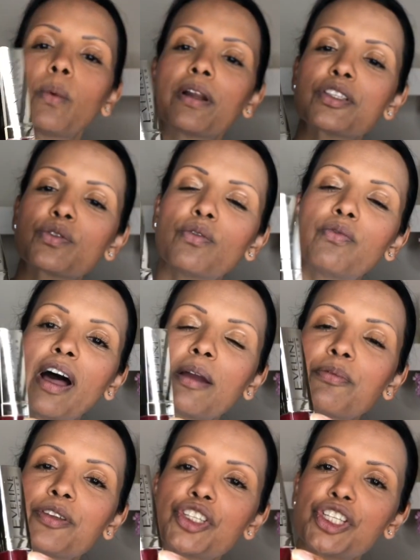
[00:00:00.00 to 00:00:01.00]
one, it's called
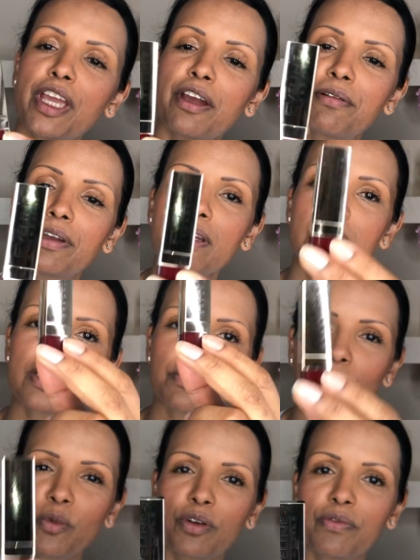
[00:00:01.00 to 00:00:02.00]
Vibrant Cherry.
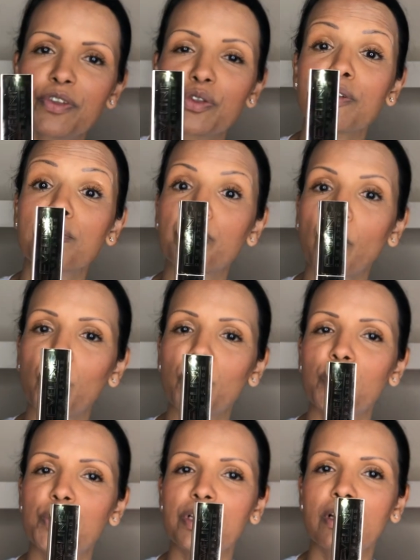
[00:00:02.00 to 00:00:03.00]
It's more of a sort of
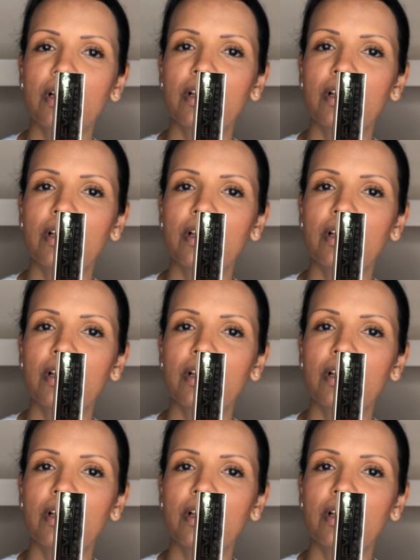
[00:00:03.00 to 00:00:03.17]
bold,